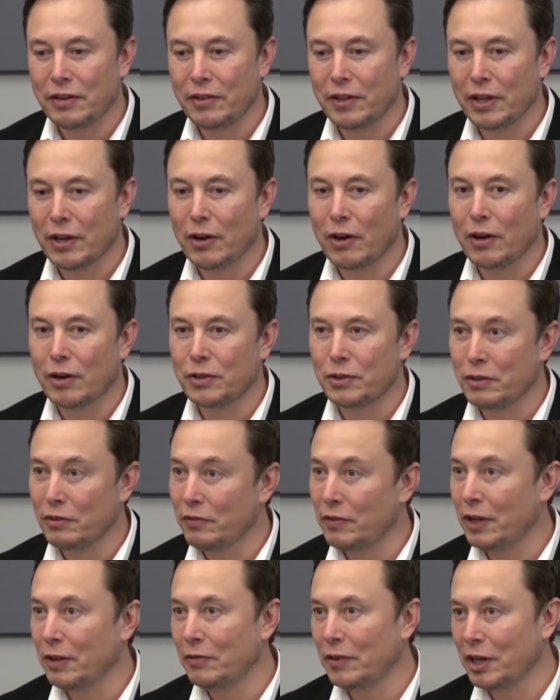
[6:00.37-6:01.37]
and everything are
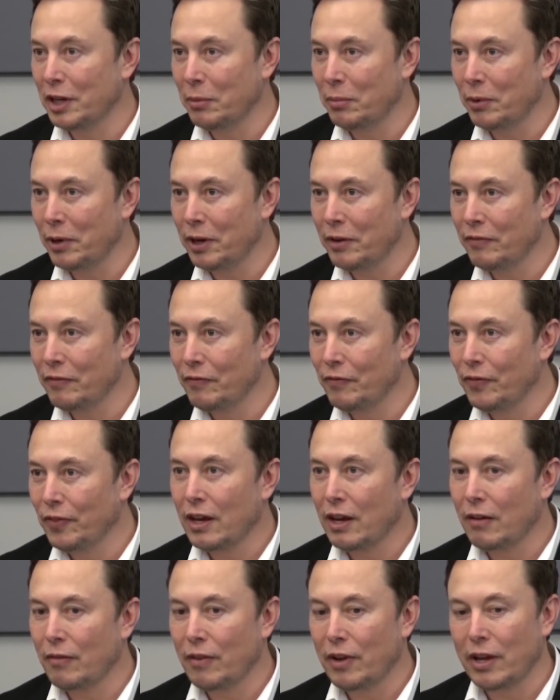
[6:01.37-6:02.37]
driven by the monkey brain.
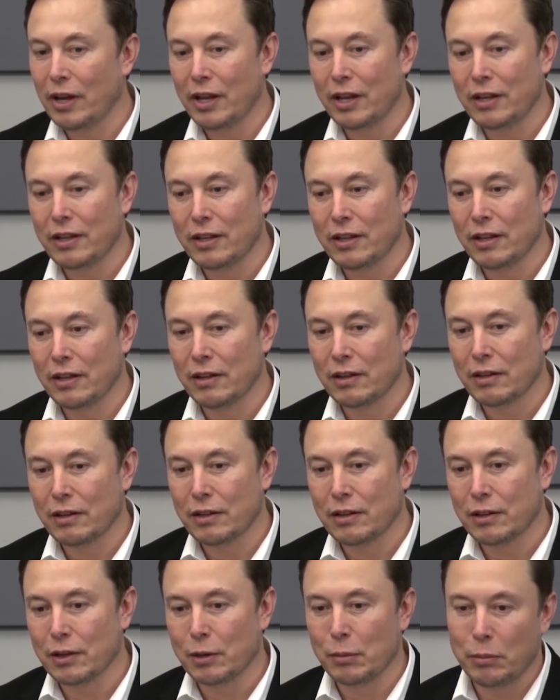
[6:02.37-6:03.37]
And the
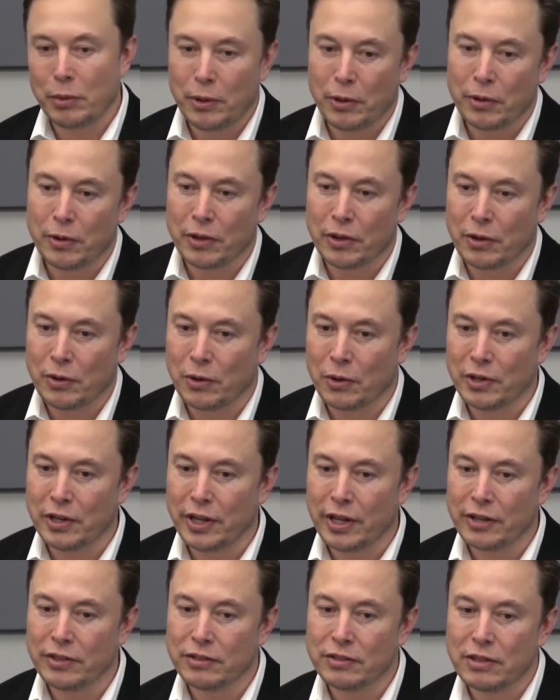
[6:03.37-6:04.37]
the computer, the
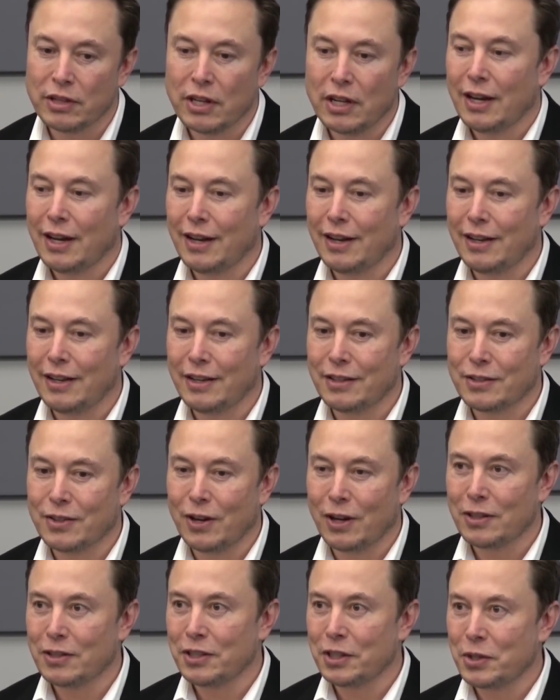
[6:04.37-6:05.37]
cortex, uh, is
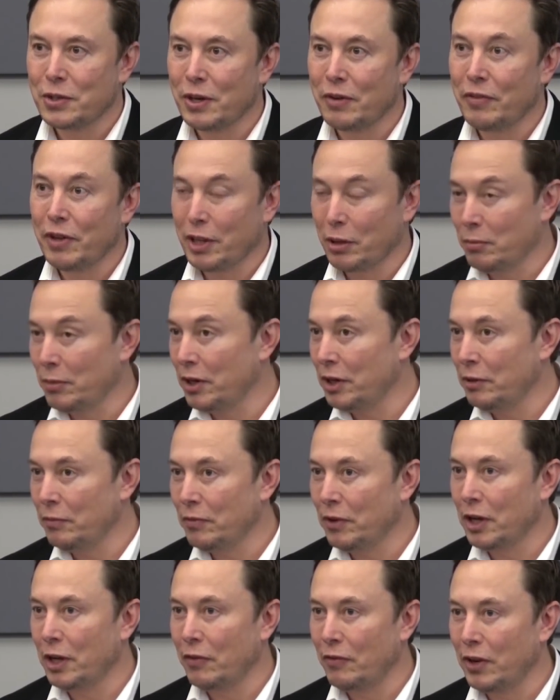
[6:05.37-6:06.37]
constantly trying to make the monkey,
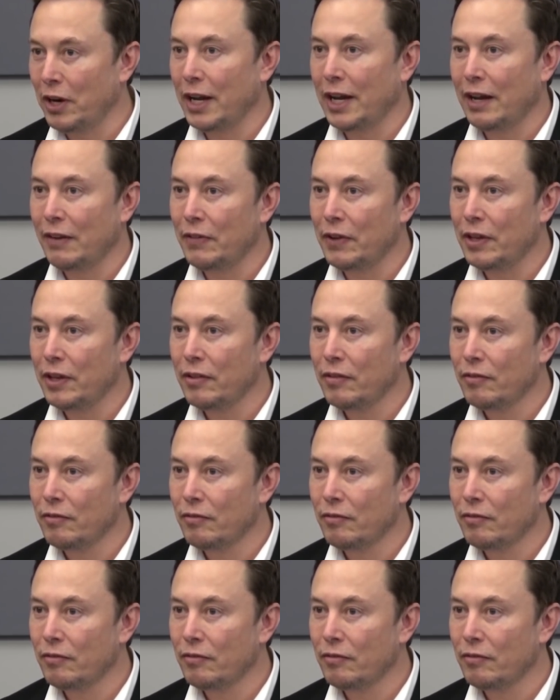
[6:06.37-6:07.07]
monkey brain happy.